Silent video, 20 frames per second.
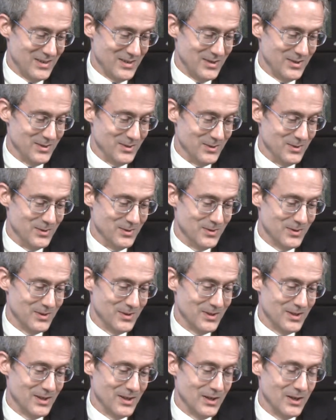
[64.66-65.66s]
to
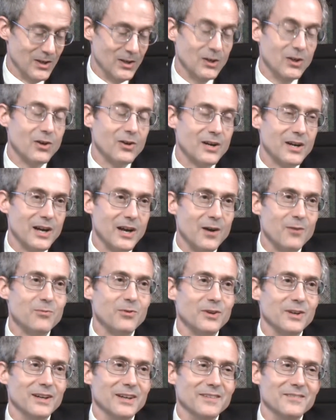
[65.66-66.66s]
look
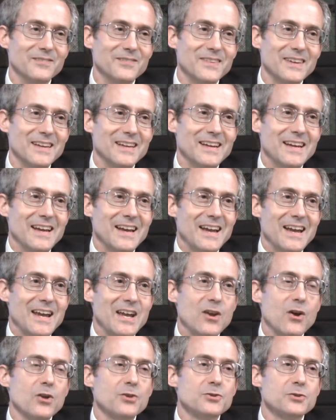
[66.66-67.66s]
carefully.
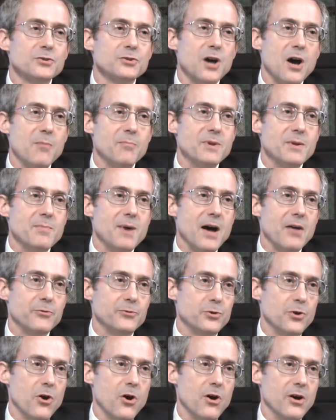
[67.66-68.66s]
He also taught me about
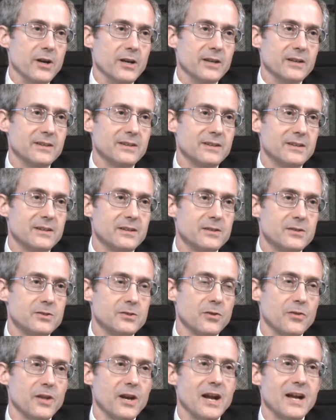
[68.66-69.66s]
drawing
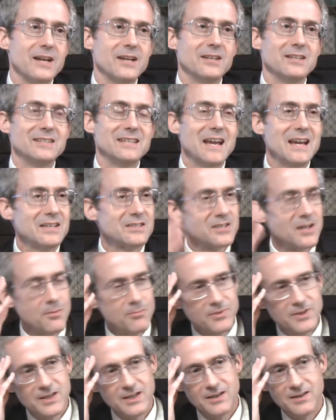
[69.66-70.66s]
so that I could take
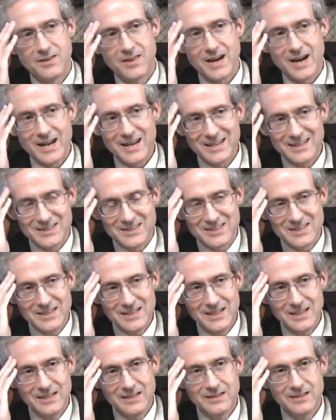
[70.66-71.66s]
something that I had
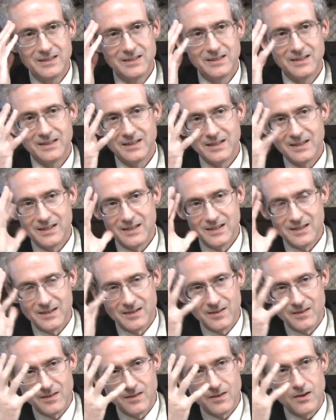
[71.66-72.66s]
seen,
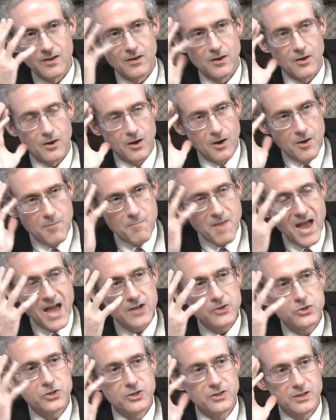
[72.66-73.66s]

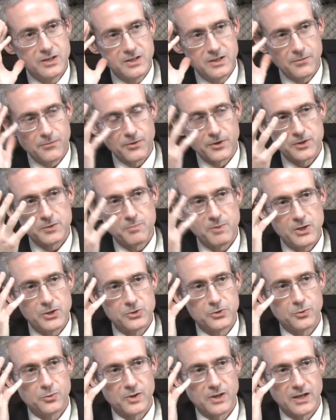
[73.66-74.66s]
imagine the different
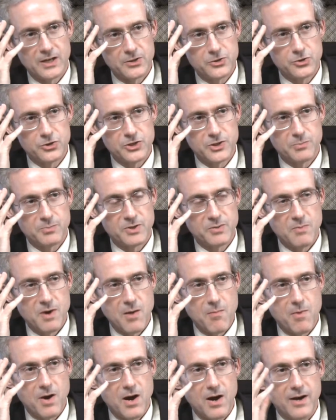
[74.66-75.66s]
spatial relationships in
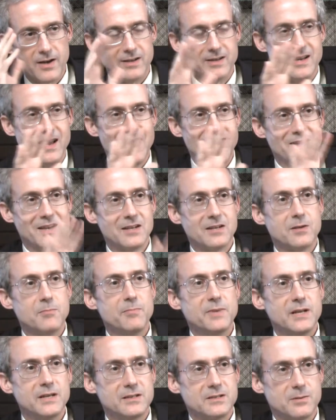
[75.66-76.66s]
my mind, and then
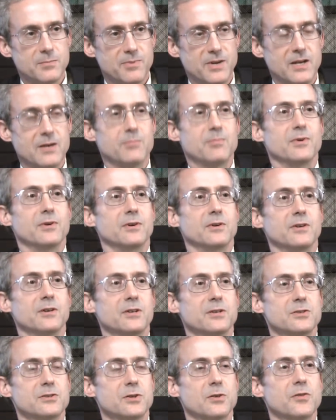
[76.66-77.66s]
commit it to paper
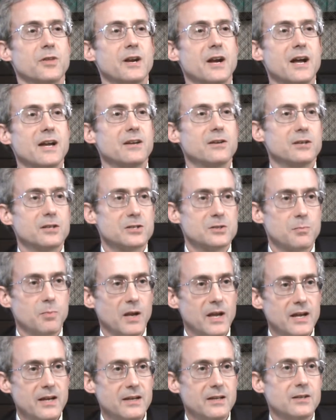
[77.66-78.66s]
so that I could
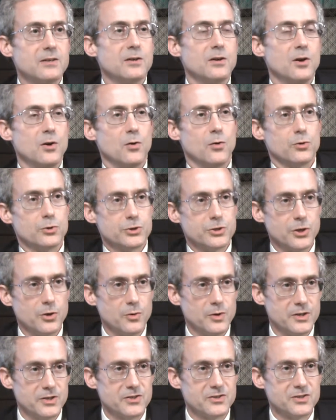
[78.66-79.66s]
explain it or
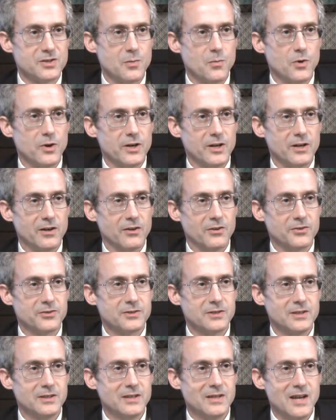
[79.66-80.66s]
show it to someone else.
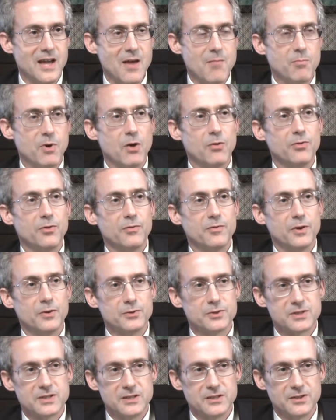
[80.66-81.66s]
And both of
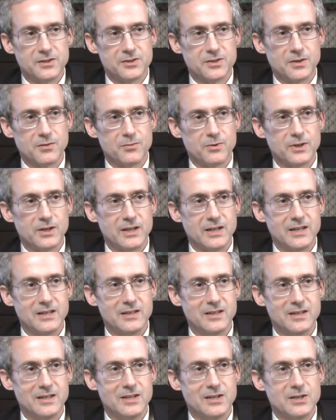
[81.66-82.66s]
those skills have really
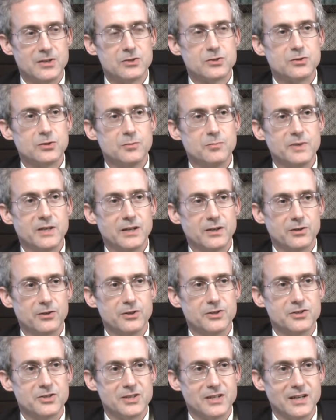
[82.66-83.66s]
stood me in
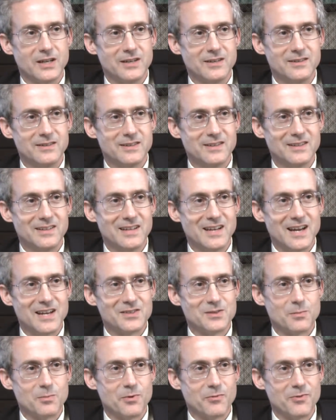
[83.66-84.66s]
good stead
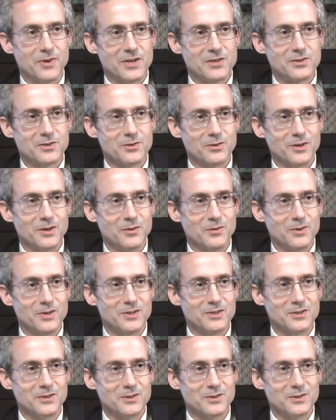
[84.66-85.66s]
as a professor and a
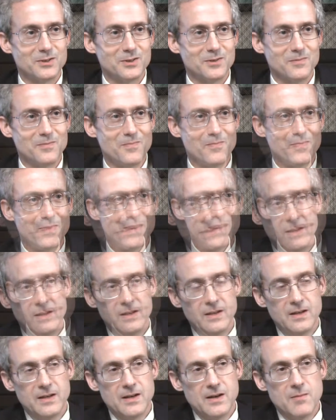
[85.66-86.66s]
researcher.
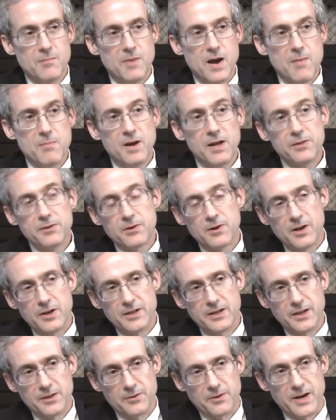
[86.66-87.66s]
My mother,
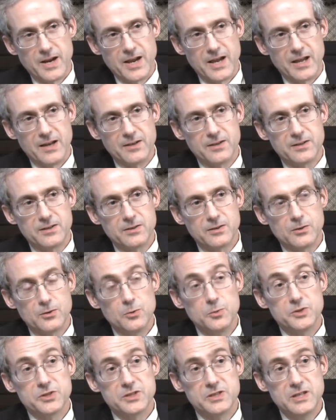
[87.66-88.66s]
on the other hand,
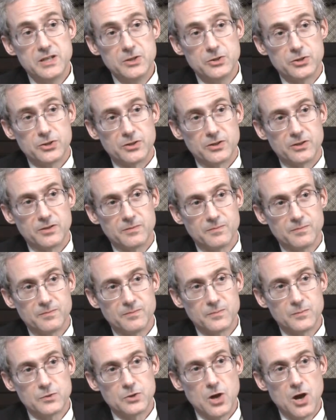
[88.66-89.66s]
who was a teacher,
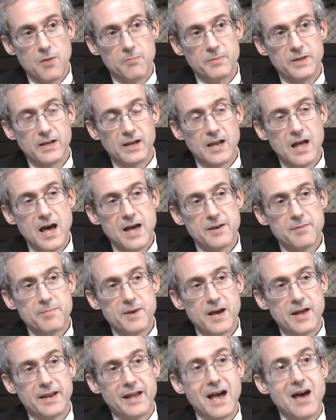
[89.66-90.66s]
taught me a lot
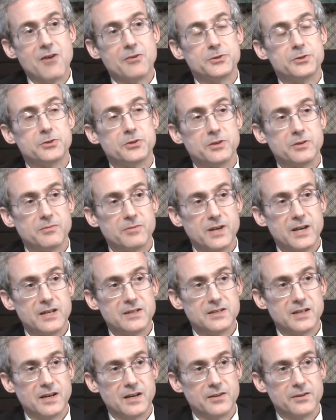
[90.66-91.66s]
about how to convey
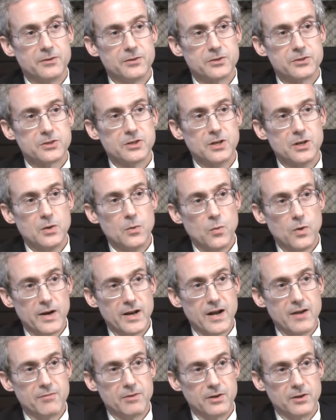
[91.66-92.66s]
to others what
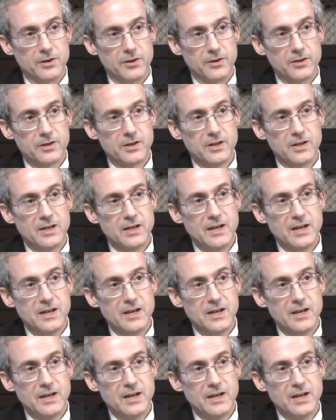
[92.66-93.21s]
I've learned,